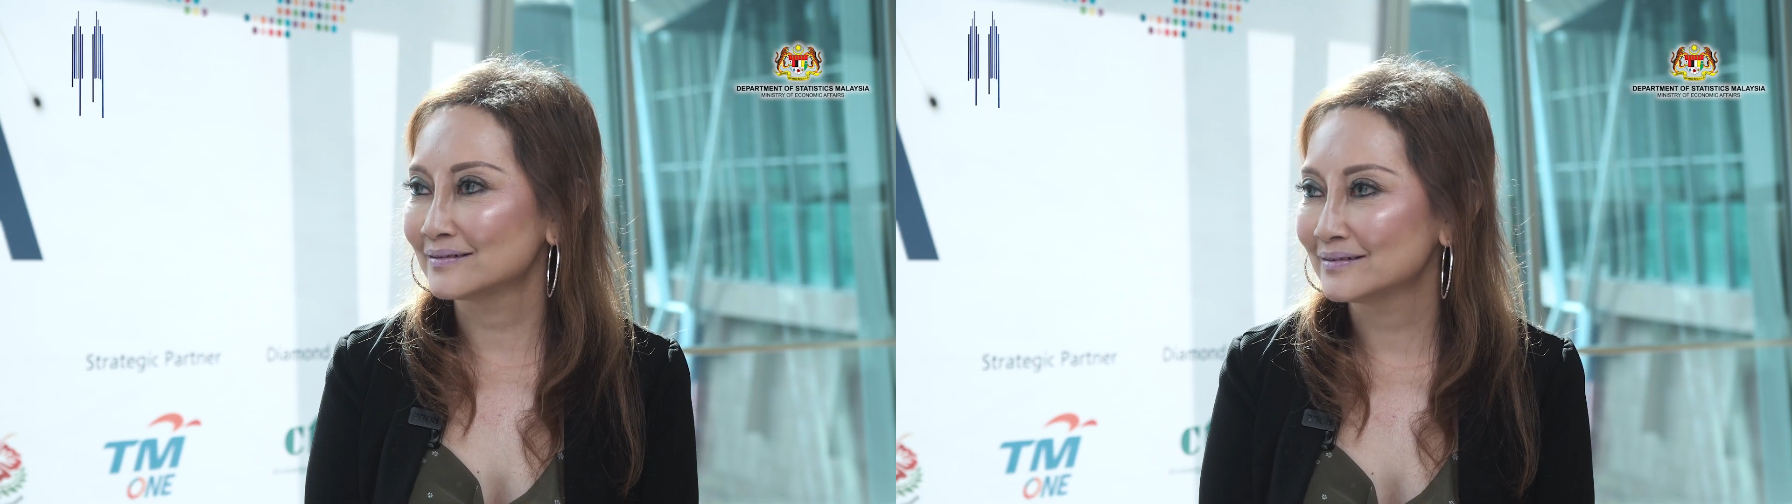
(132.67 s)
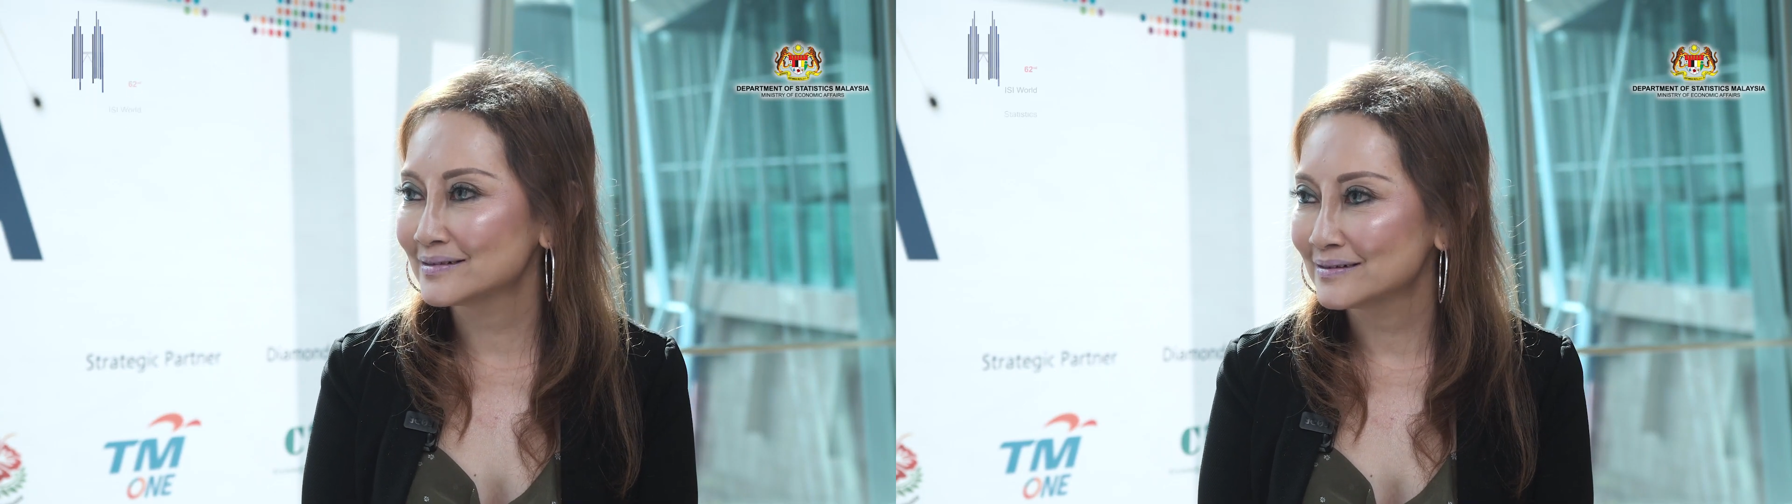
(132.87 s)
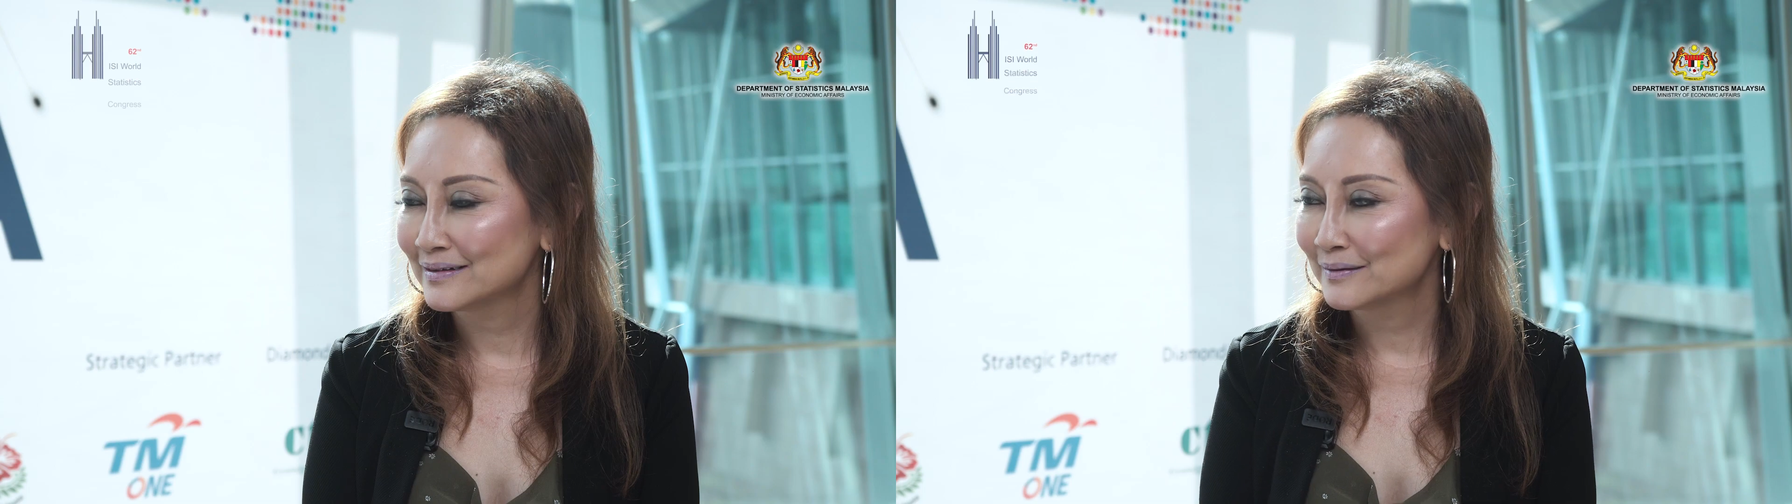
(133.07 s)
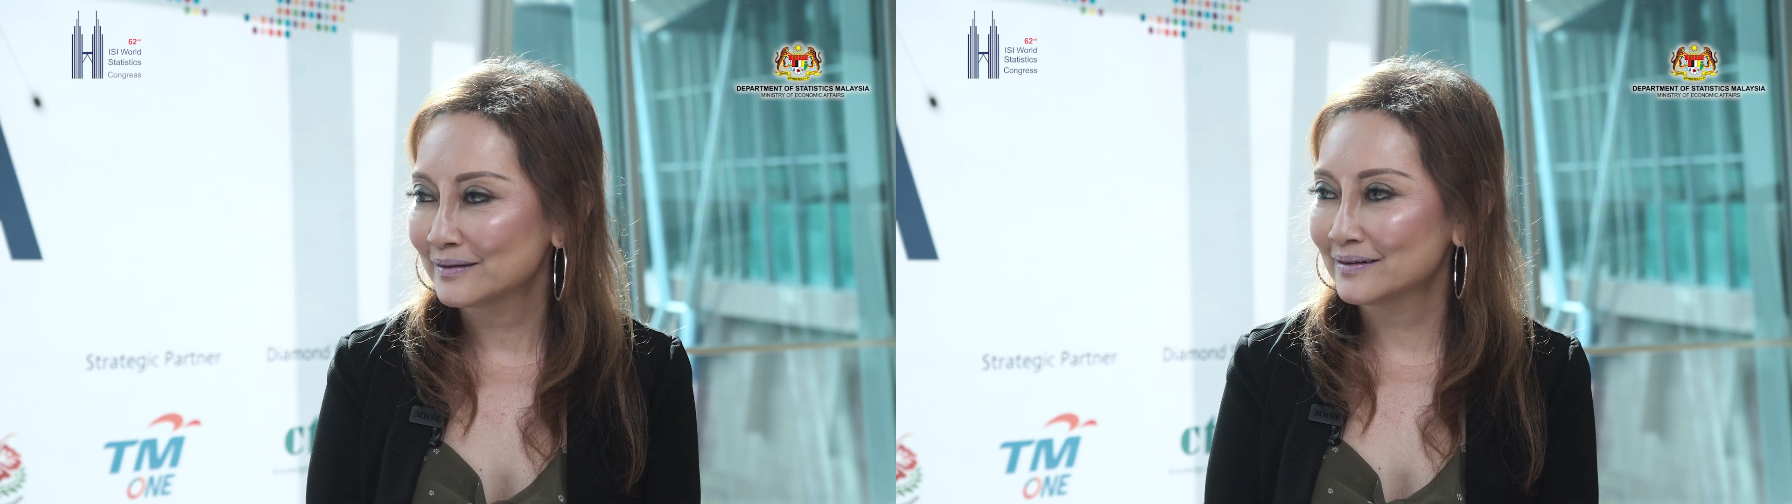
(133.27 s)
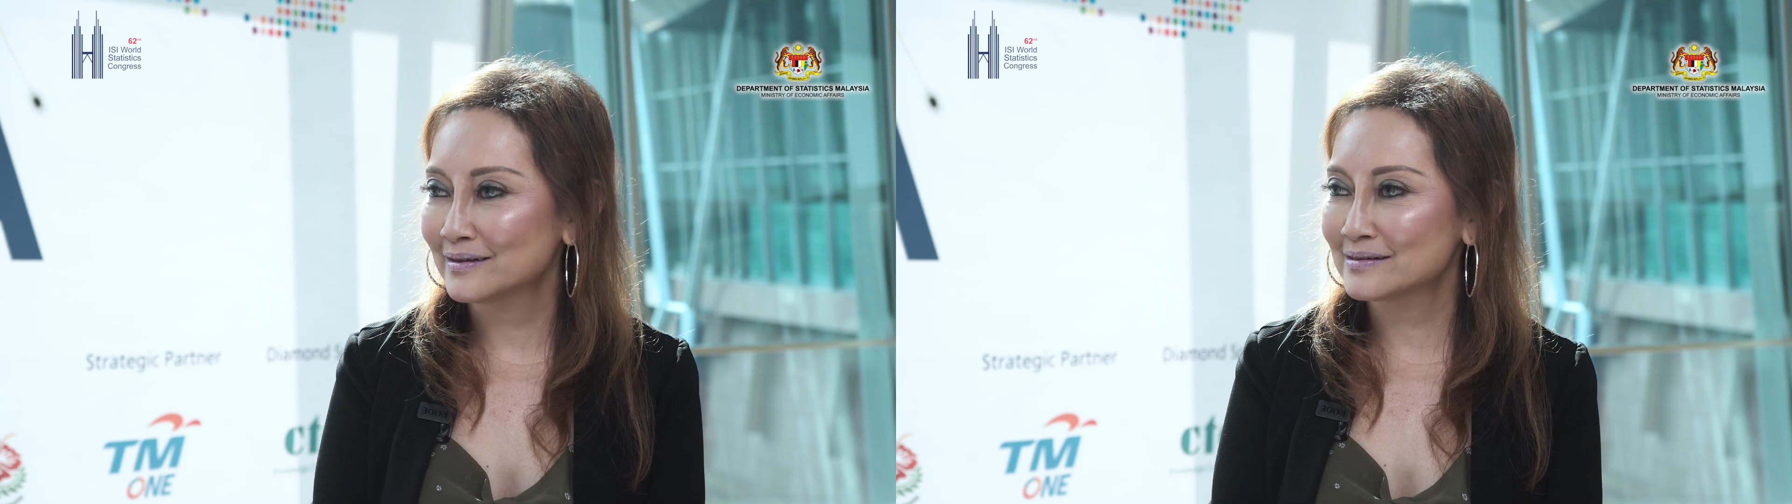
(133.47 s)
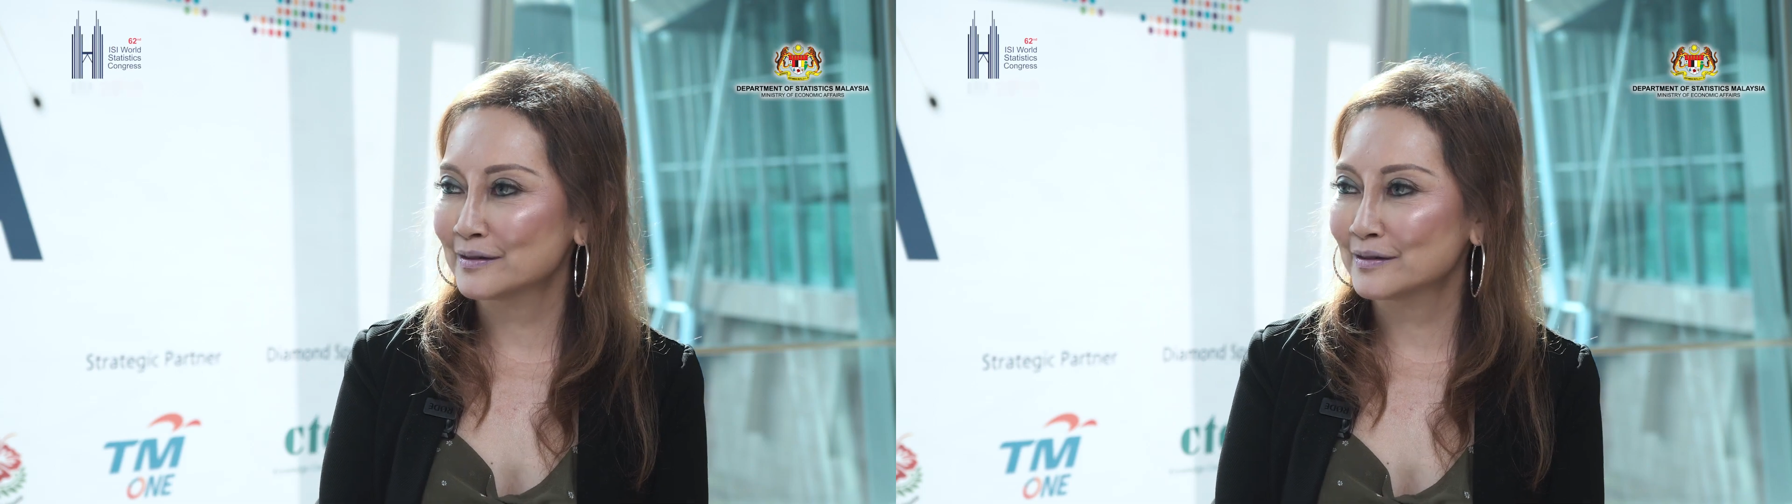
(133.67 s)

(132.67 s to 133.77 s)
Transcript: Yeah, in, in